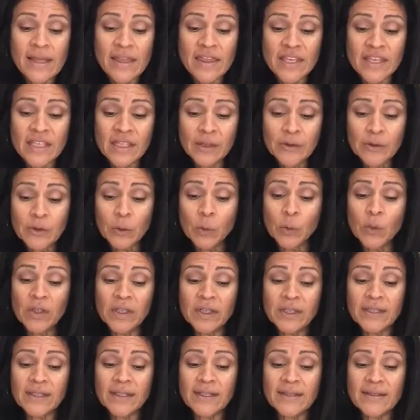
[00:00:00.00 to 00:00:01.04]
The other
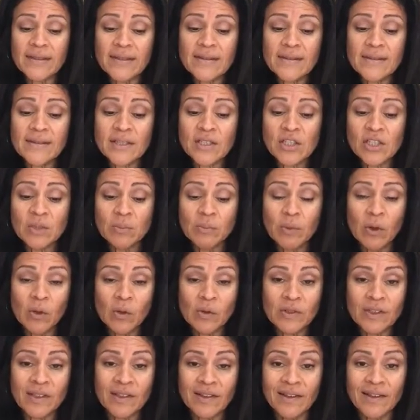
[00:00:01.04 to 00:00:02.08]
one is
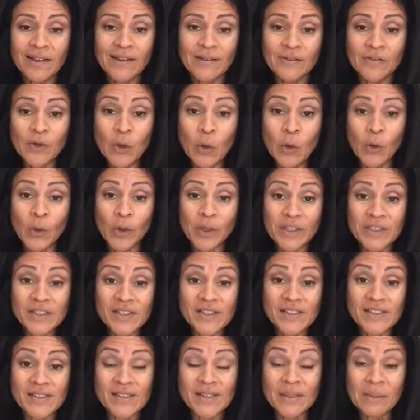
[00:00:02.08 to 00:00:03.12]
Chipotle, of
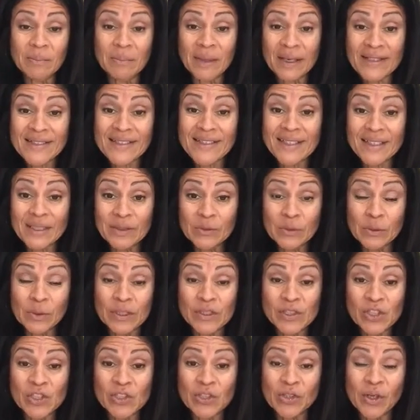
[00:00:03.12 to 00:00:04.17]
course. It's a Mexican
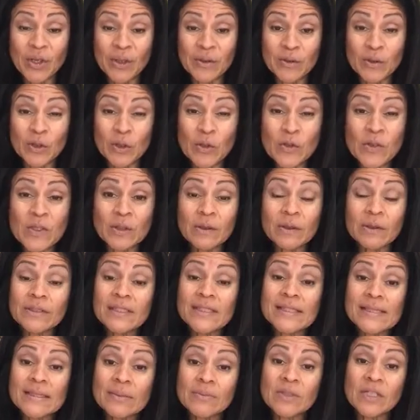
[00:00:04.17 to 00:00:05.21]
restaurant. Those are
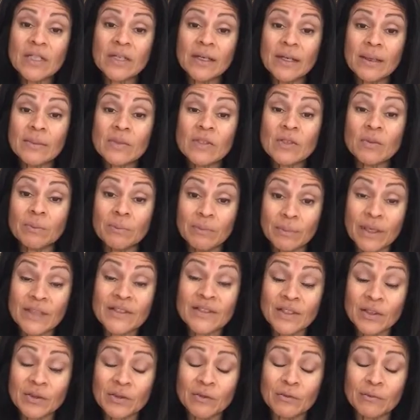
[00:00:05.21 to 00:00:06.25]
sometimes
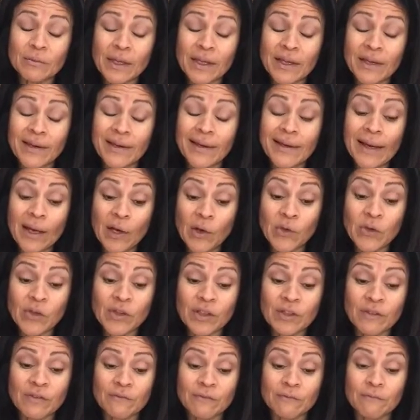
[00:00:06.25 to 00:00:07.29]
Mexican
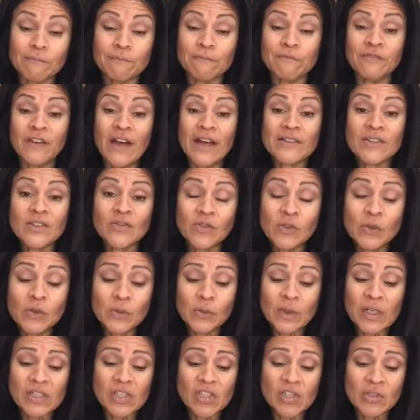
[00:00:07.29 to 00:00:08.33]
healthy fast food
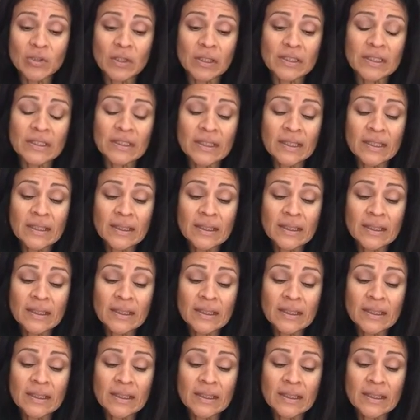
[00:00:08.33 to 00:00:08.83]
restaurant.